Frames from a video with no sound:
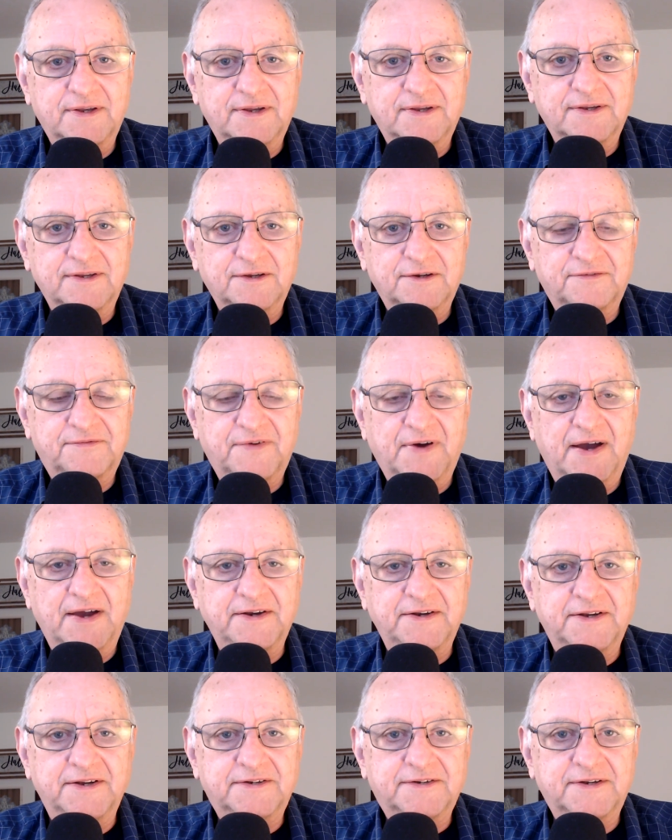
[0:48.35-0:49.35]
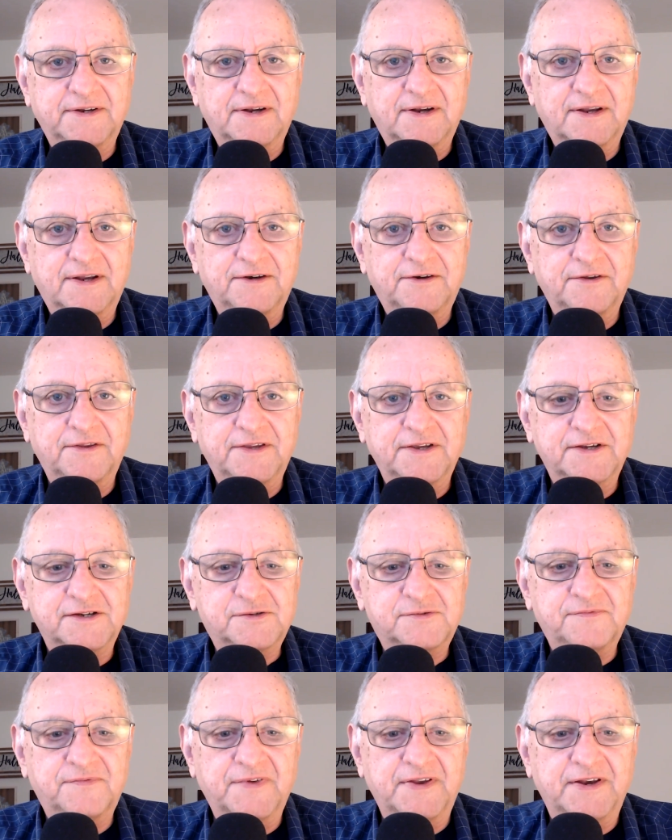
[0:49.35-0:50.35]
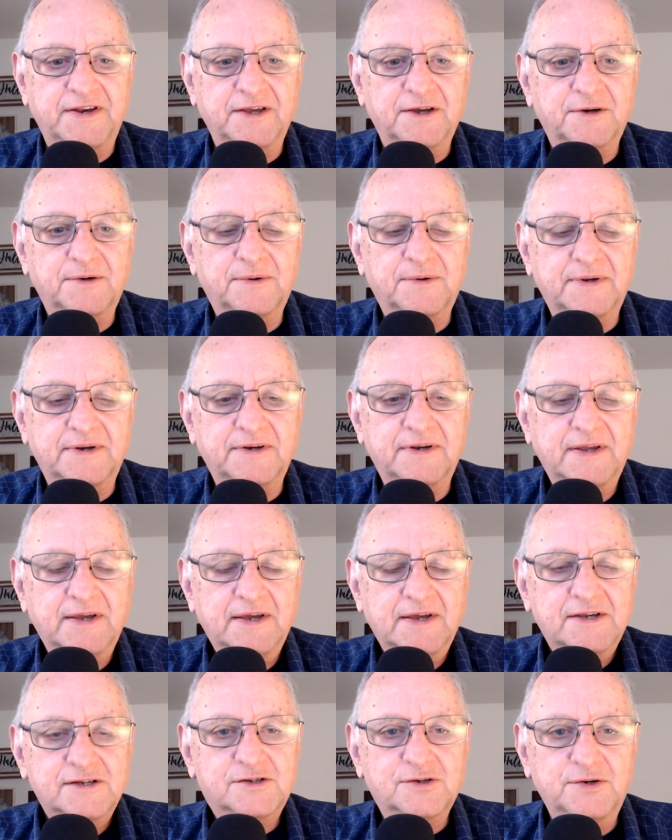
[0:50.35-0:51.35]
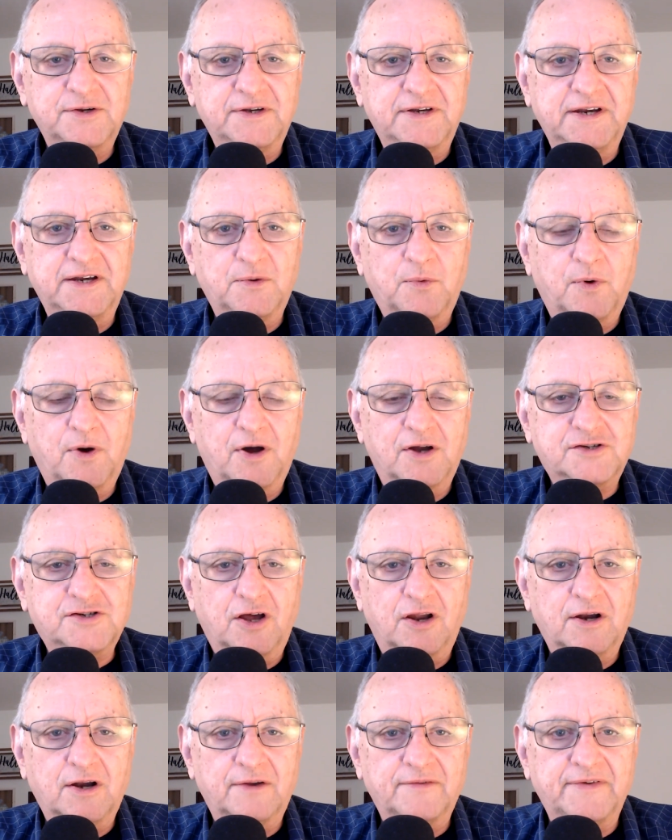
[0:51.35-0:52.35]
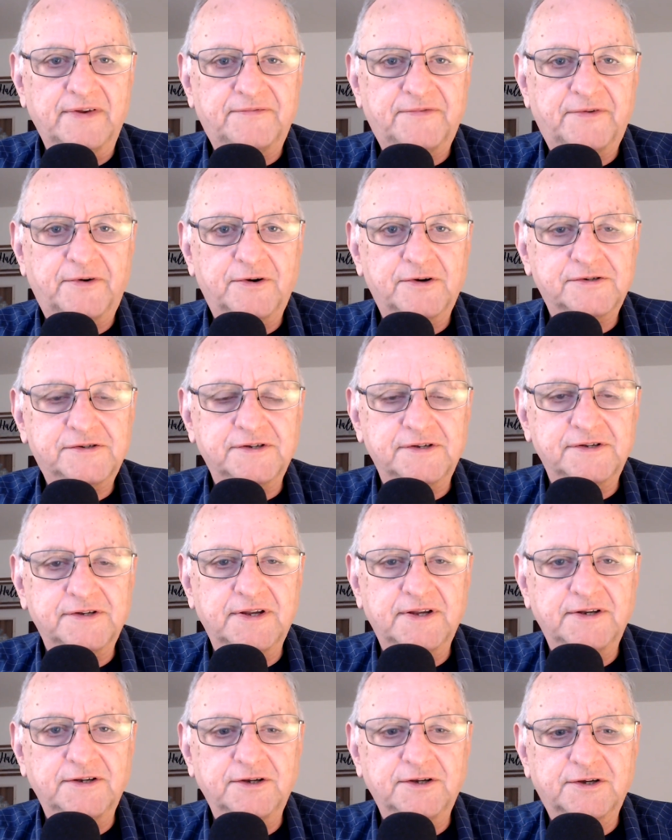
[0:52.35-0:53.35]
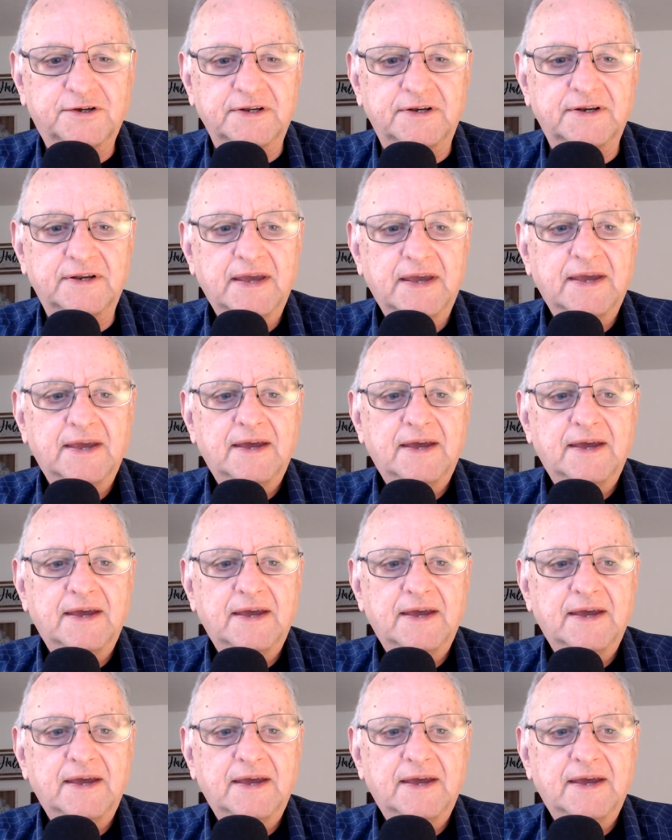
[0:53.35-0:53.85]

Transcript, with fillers: Uh, you'll find it under this video, and so you need to watch all of it first, and then you can